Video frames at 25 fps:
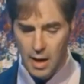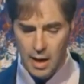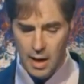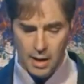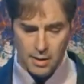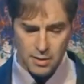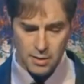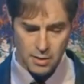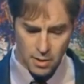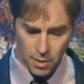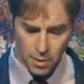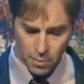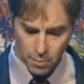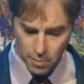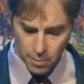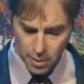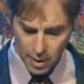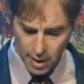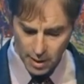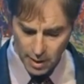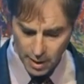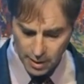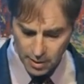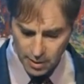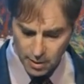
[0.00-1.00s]
And so, what
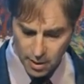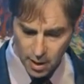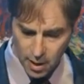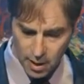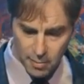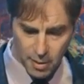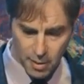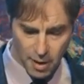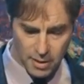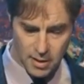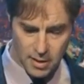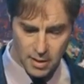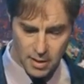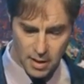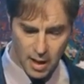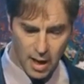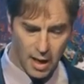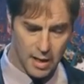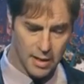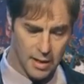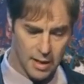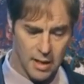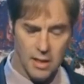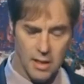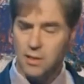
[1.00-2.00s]
I'd like to talk about
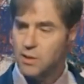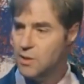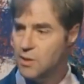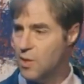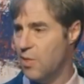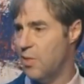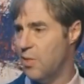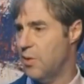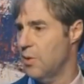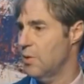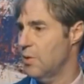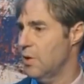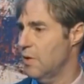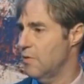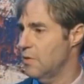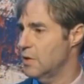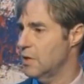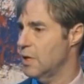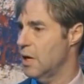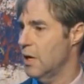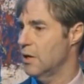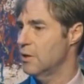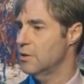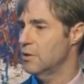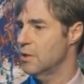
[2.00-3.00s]
tonight is the theory of
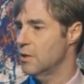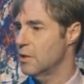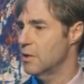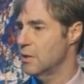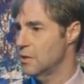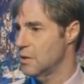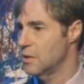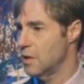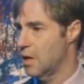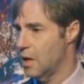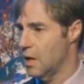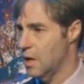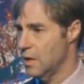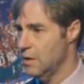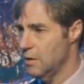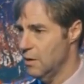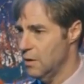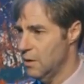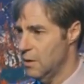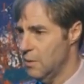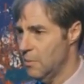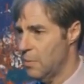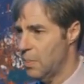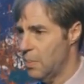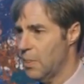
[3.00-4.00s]
intelligent design,
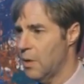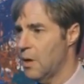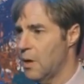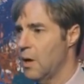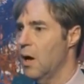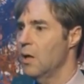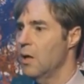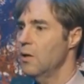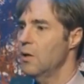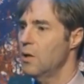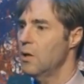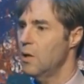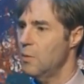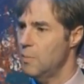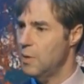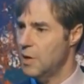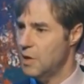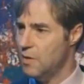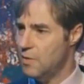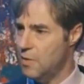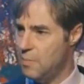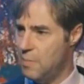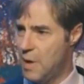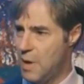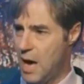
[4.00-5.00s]
a little bit
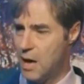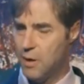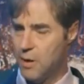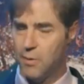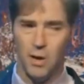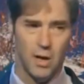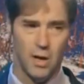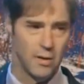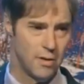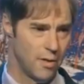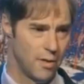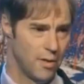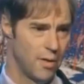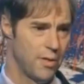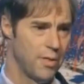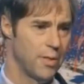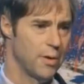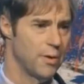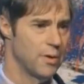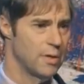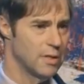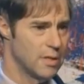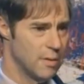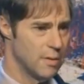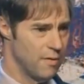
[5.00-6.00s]
of the background on the
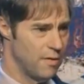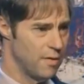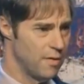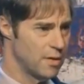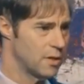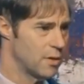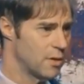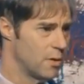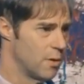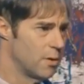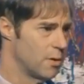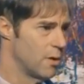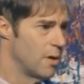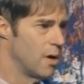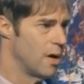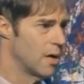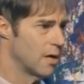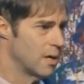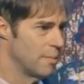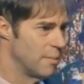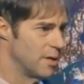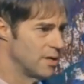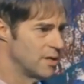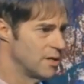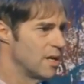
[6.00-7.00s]
theory, some of its core
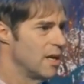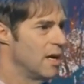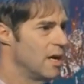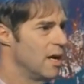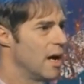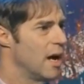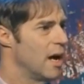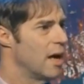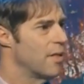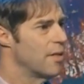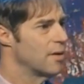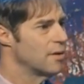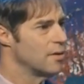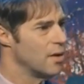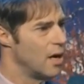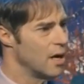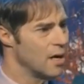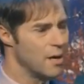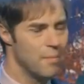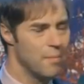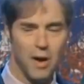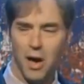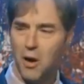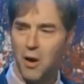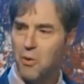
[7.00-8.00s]
arguments, and then
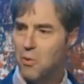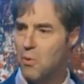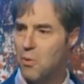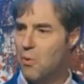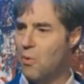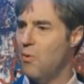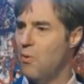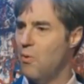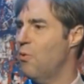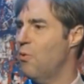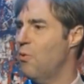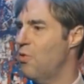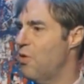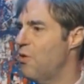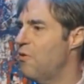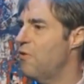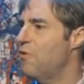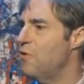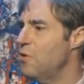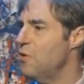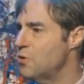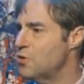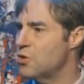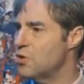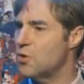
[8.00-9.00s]
talk about the
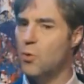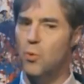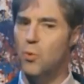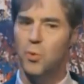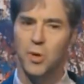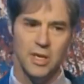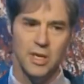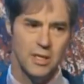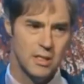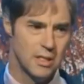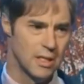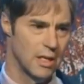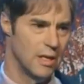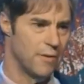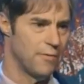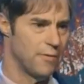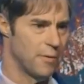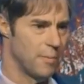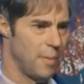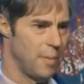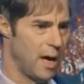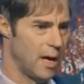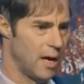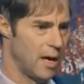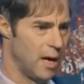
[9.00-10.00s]
future we see
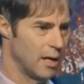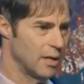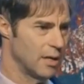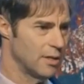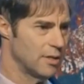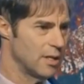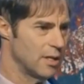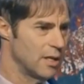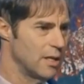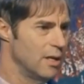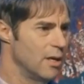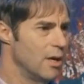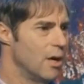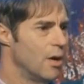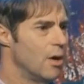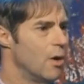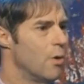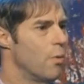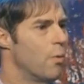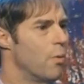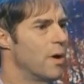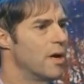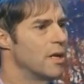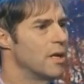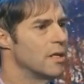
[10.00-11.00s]
for biology
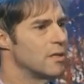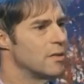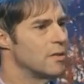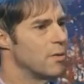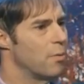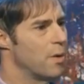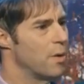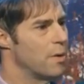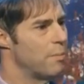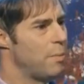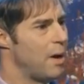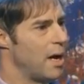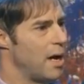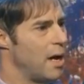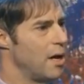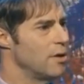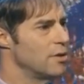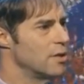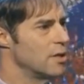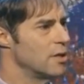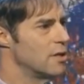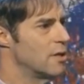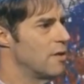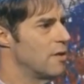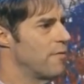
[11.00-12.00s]
when, it, when
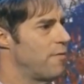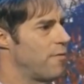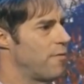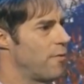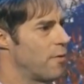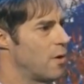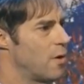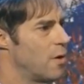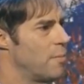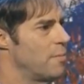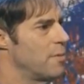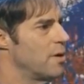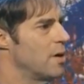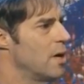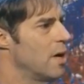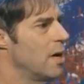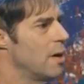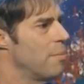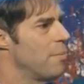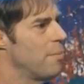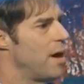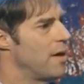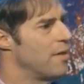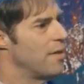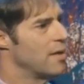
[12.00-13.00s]
biology is informed
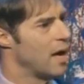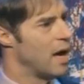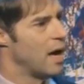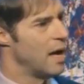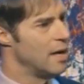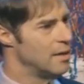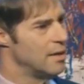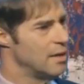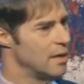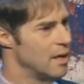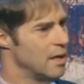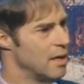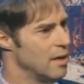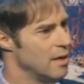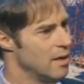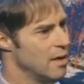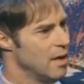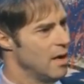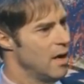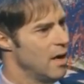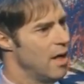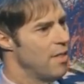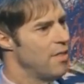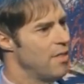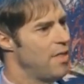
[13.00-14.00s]
by the idea
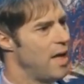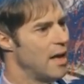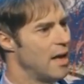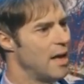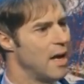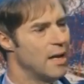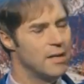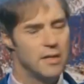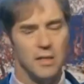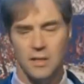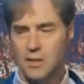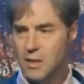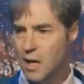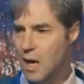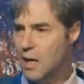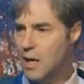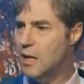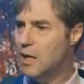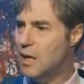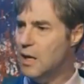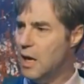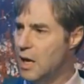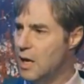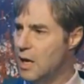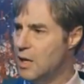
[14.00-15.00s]
that a
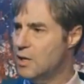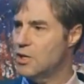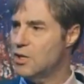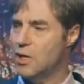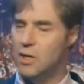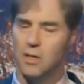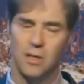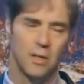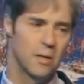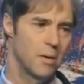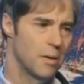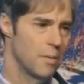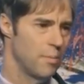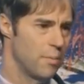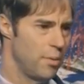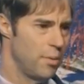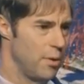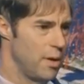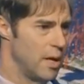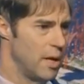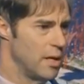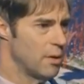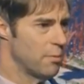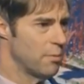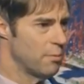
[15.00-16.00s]
designing agent
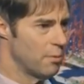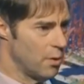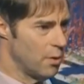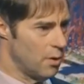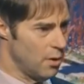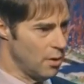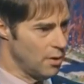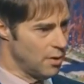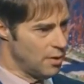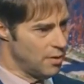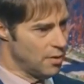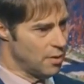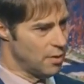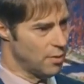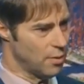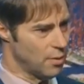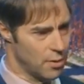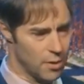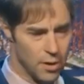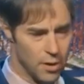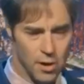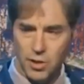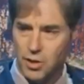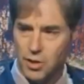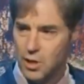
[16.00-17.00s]
played a role in the
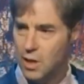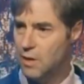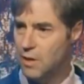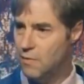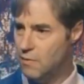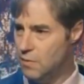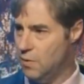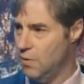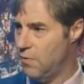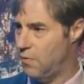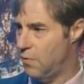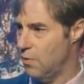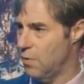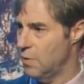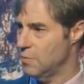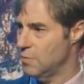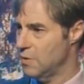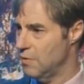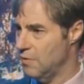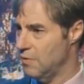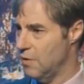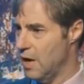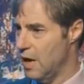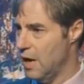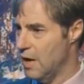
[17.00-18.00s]
origin of new forms
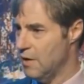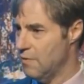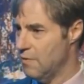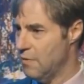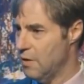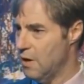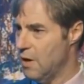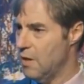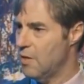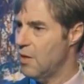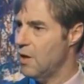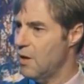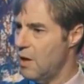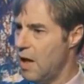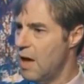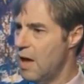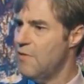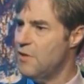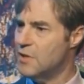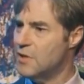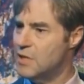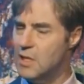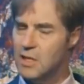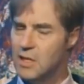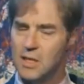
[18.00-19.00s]
of life that
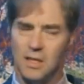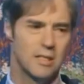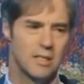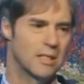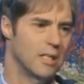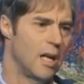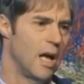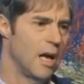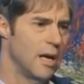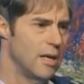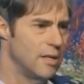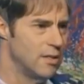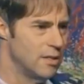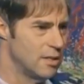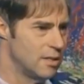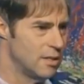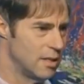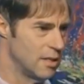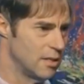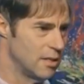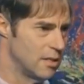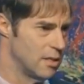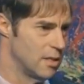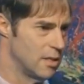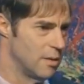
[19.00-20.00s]
life is a design
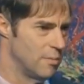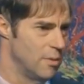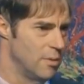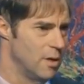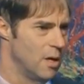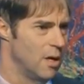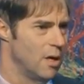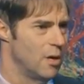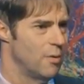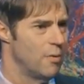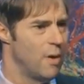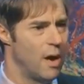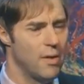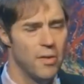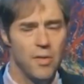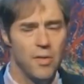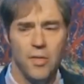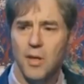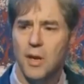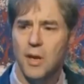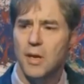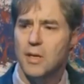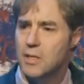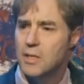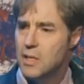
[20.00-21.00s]
system rather
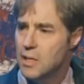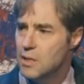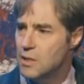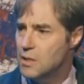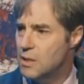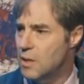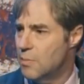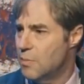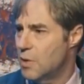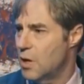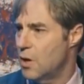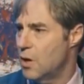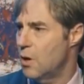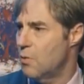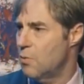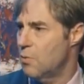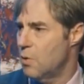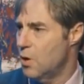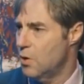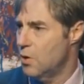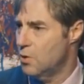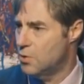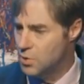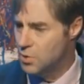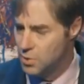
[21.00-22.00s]
than a system that
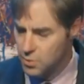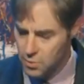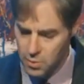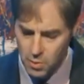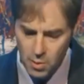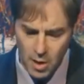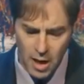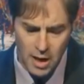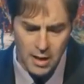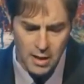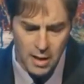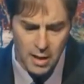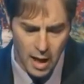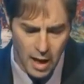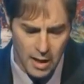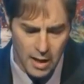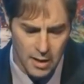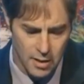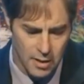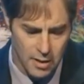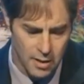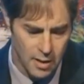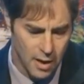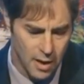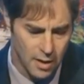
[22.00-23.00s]
arose through
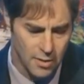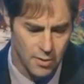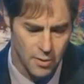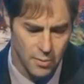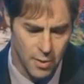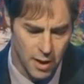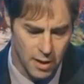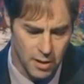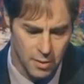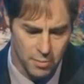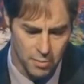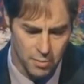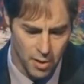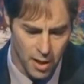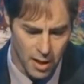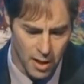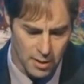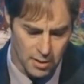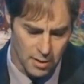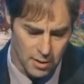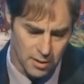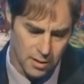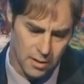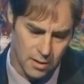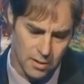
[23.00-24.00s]
unguided and undirected
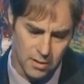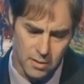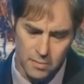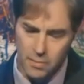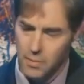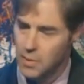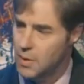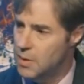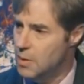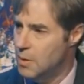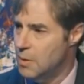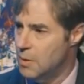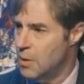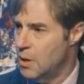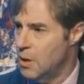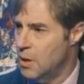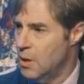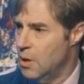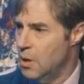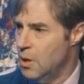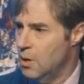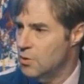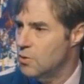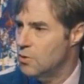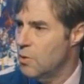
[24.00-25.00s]
processes.
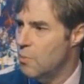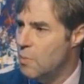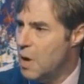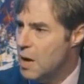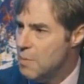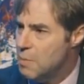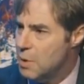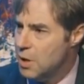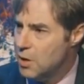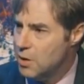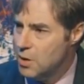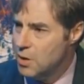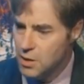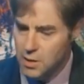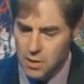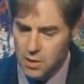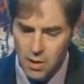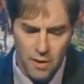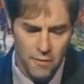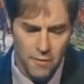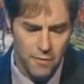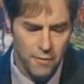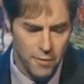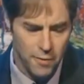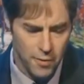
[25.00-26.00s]
So it might be good to
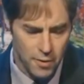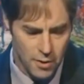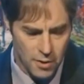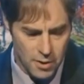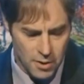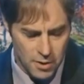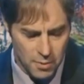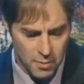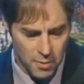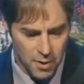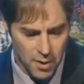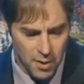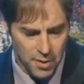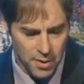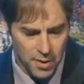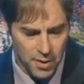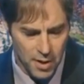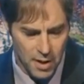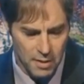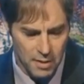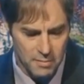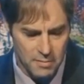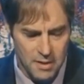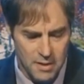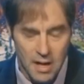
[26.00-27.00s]
start first with
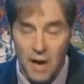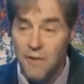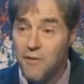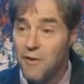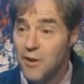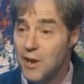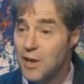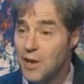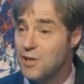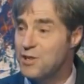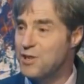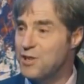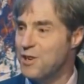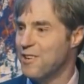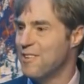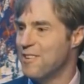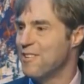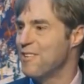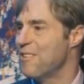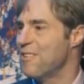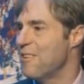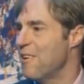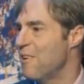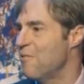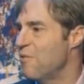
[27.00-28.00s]
a definition
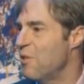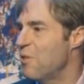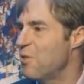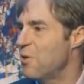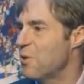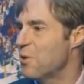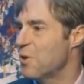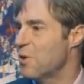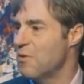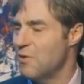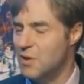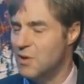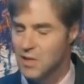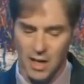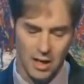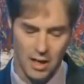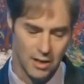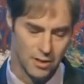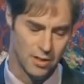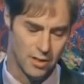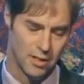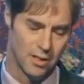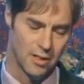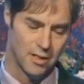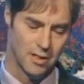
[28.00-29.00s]
of the theory of
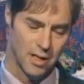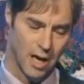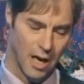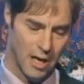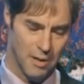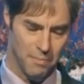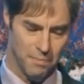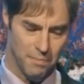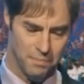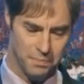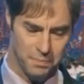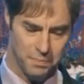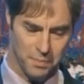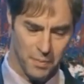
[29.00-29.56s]
intelligent design.